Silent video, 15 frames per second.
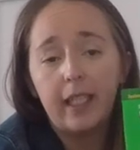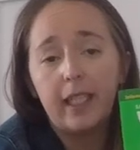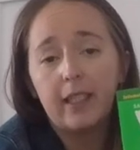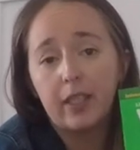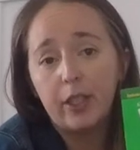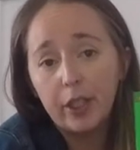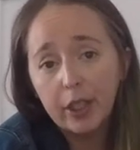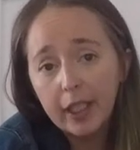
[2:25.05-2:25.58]

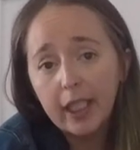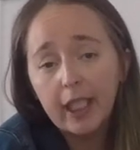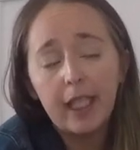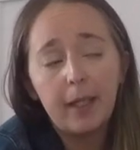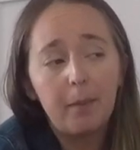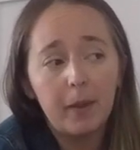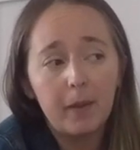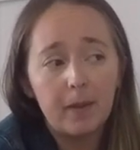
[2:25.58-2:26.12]
It's good,
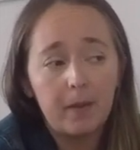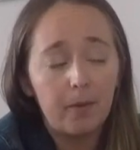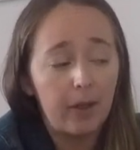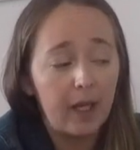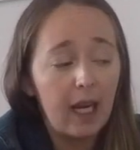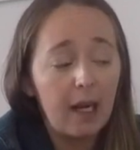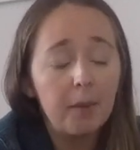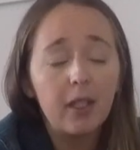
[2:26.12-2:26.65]
it builds the
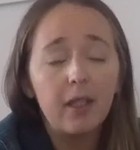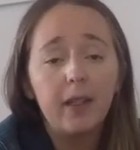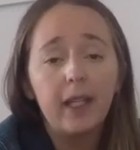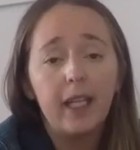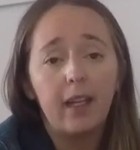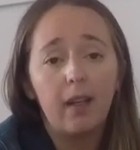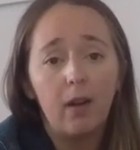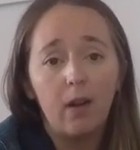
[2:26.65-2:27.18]

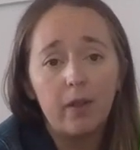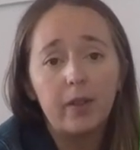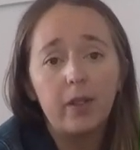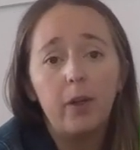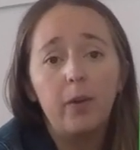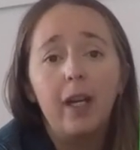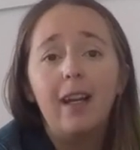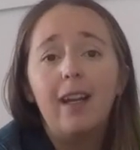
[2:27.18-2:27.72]
vocabulary, and
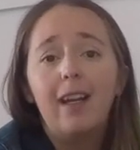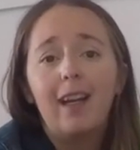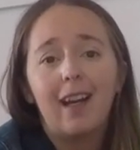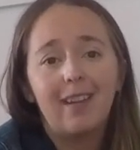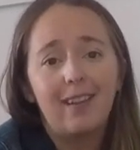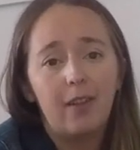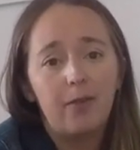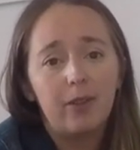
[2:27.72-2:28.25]
also
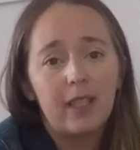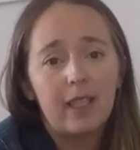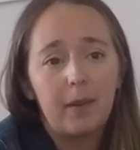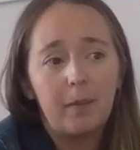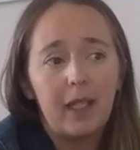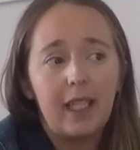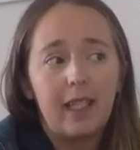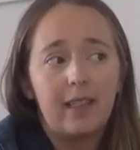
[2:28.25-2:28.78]
I love when
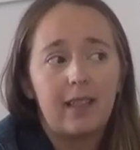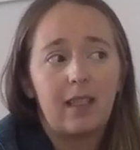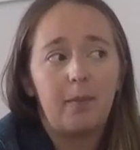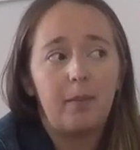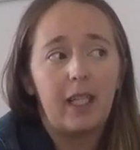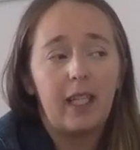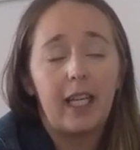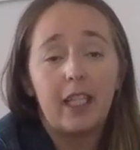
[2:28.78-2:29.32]
something is
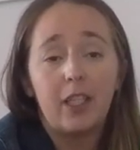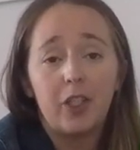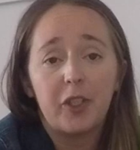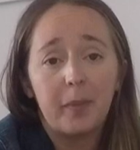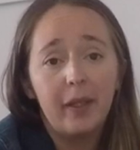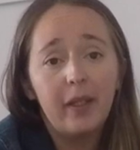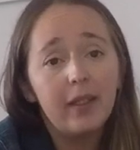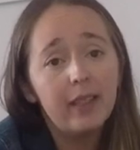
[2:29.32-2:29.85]
something I can
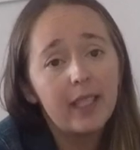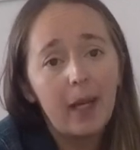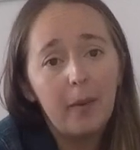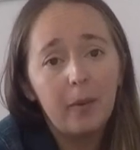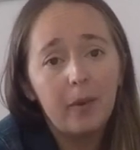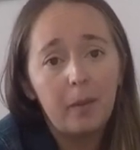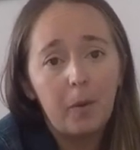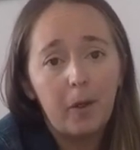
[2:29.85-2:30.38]
just put on the
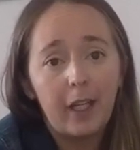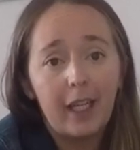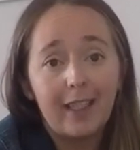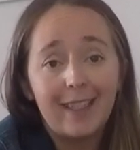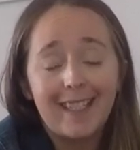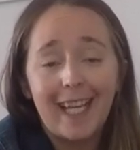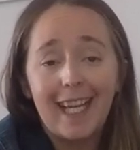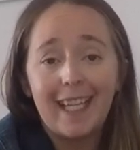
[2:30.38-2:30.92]
table in the morning
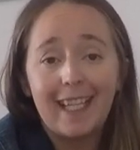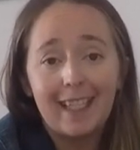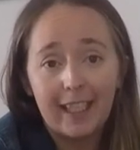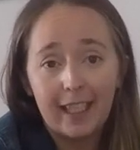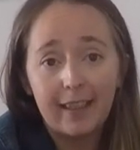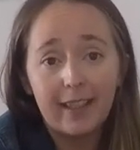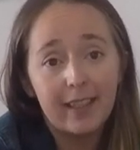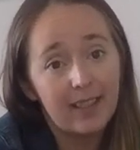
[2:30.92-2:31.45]
and say,
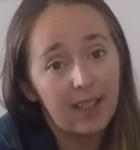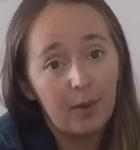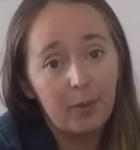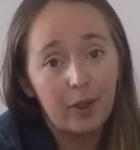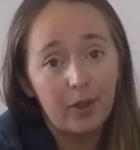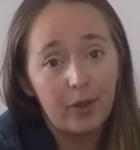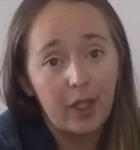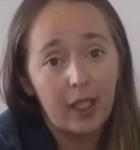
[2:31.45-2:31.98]
get this done
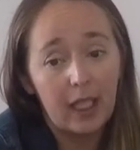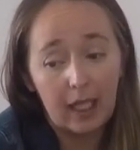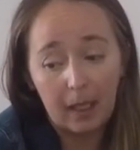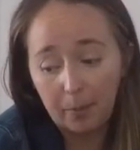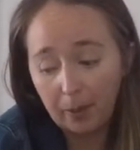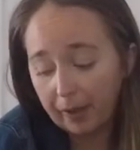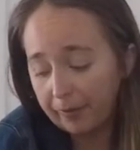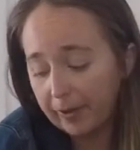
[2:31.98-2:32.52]
when you're done
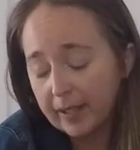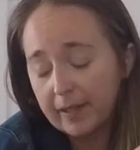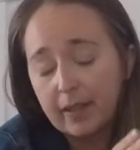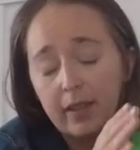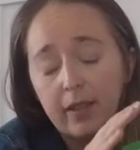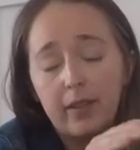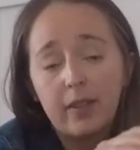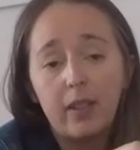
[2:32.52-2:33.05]
eating breakfast.